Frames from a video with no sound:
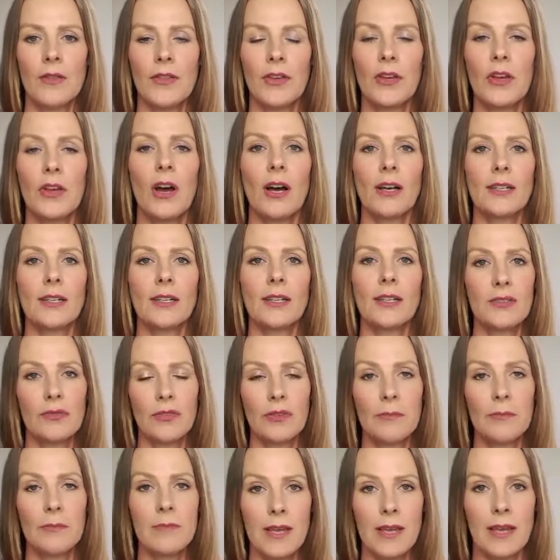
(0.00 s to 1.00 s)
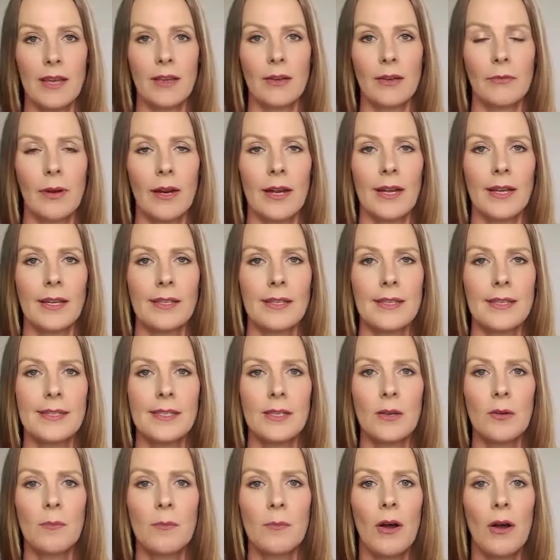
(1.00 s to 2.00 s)
The cost for me, right?
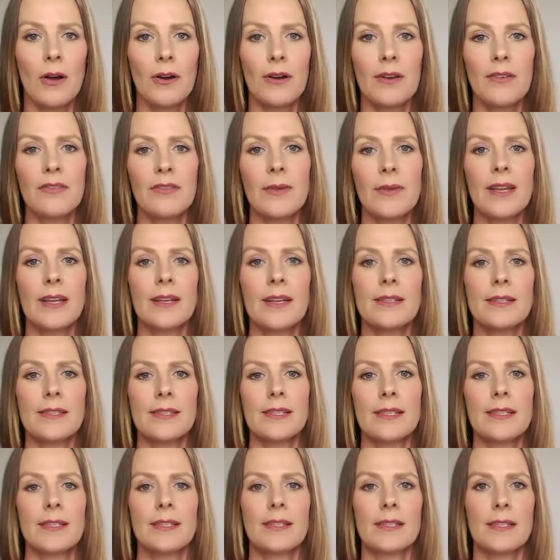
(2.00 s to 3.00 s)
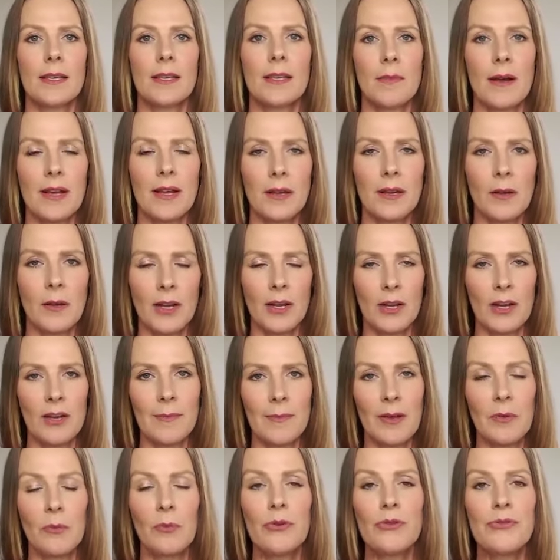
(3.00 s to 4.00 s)
So part of me is this, I
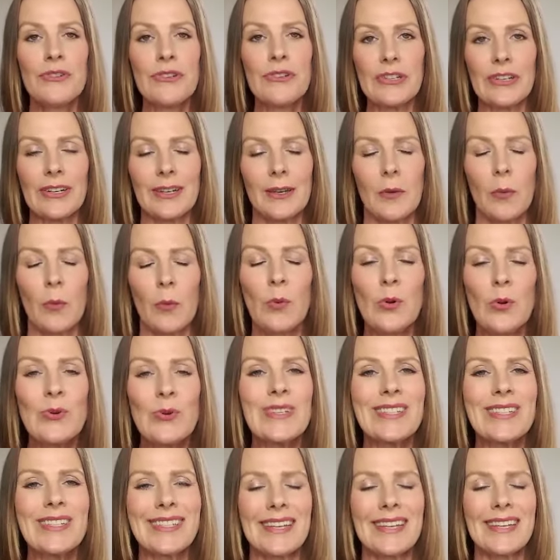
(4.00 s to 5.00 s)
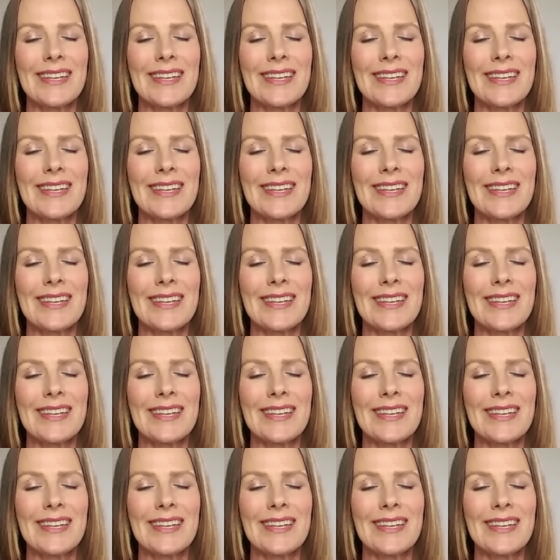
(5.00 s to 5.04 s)
call my wounded